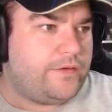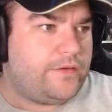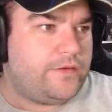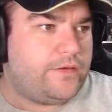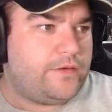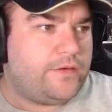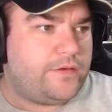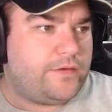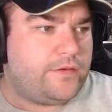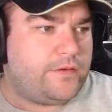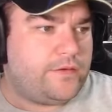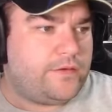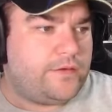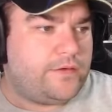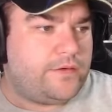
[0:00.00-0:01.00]

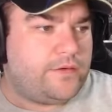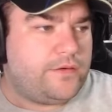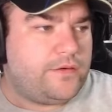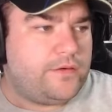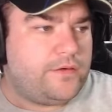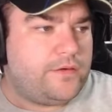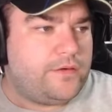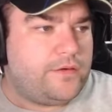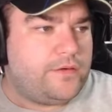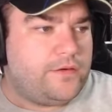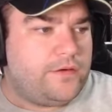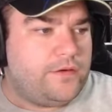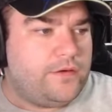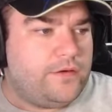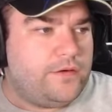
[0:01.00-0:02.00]

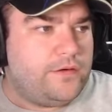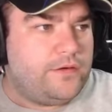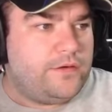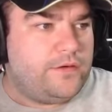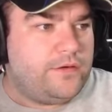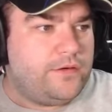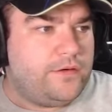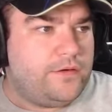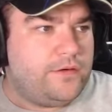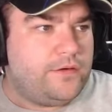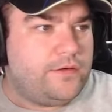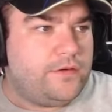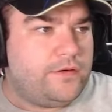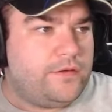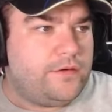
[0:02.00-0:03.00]

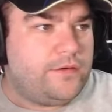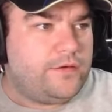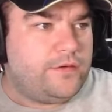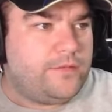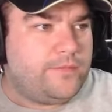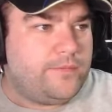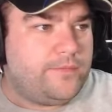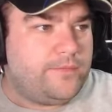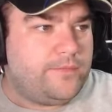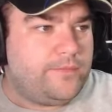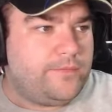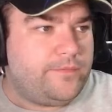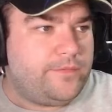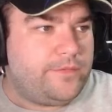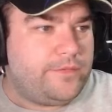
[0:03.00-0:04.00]

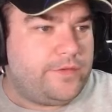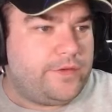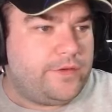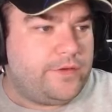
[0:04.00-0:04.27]
(silence)